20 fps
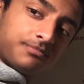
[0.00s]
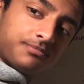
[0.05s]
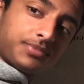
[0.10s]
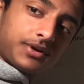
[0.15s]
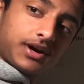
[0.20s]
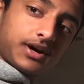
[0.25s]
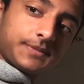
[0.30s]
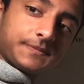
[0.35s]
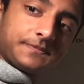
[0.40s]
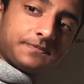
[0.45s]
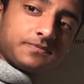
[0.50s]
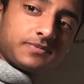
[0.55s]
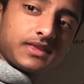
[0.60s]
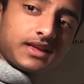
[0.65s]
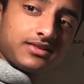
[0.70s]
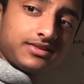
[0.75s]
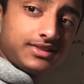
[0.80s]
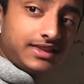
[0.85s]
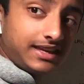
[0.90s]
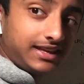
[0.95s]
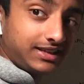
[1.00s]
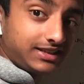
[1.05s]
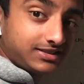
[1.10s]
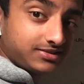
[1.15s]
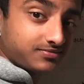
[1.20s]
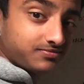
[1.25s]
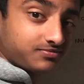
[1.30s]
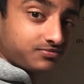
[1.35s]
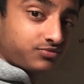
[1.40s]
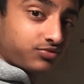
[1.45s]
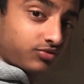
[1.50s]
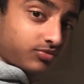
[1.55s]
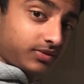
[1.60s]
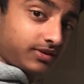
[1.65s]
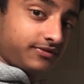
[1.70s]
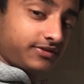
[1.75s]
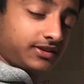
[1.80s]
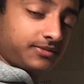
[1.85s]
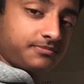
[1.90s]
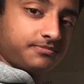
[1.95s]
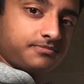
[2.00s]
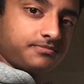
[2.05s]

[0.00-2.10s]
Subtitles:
but I think probably for the